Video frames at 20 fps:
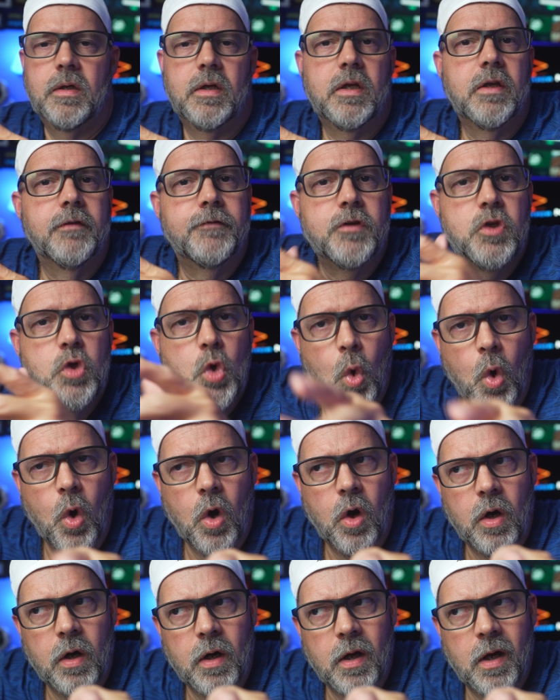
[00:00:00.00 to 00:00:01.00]
if
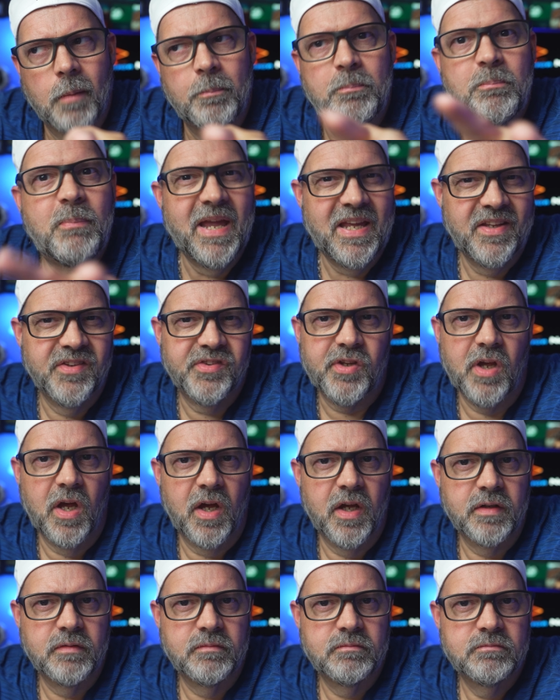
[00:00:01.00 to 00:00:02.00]
you're a bass
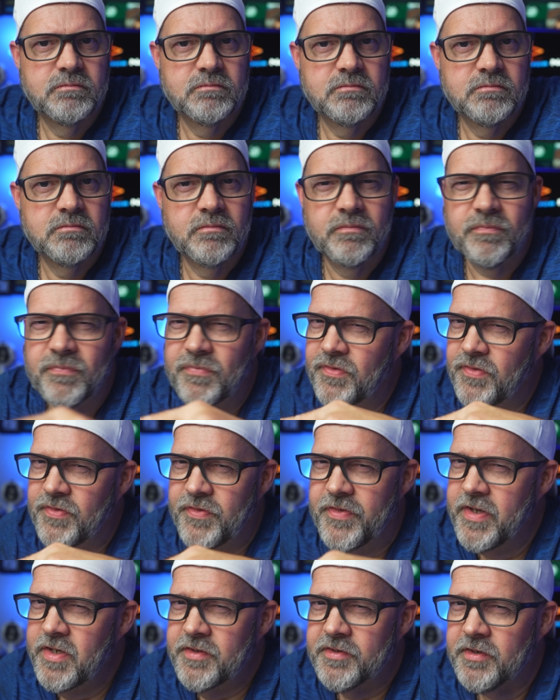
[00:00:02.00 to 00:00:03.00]
head,
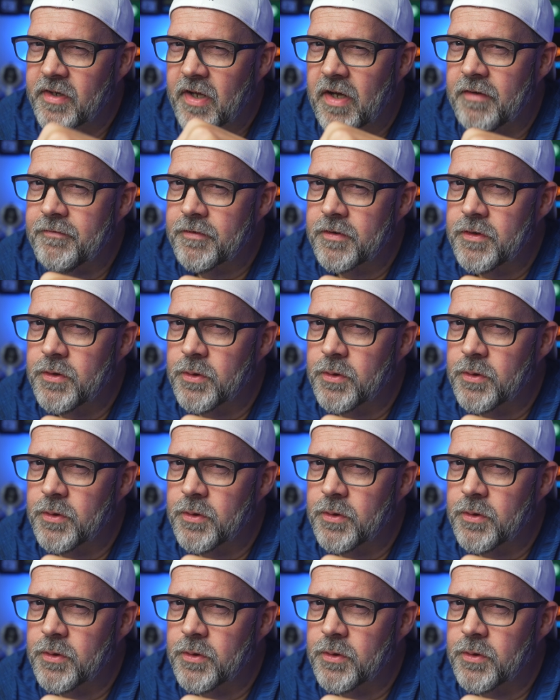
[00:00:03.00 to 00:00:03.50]
these are not for